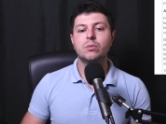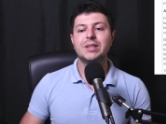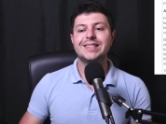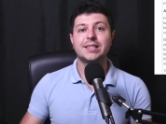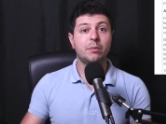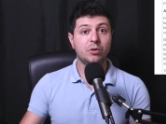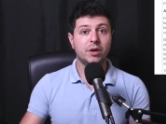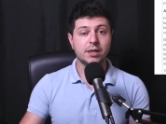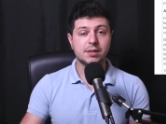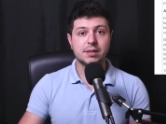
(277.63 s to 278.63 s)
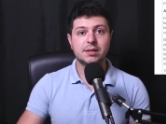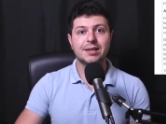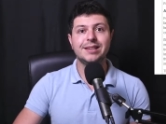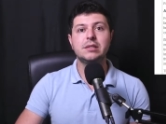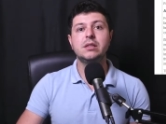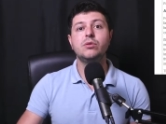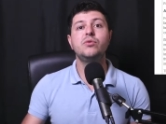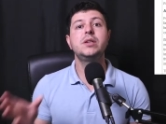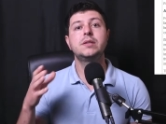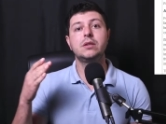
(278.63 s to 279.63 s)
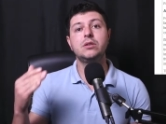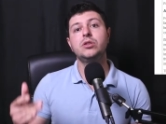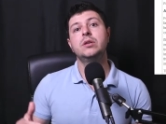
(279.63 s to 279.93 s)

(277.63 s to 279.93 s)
summarizes is the research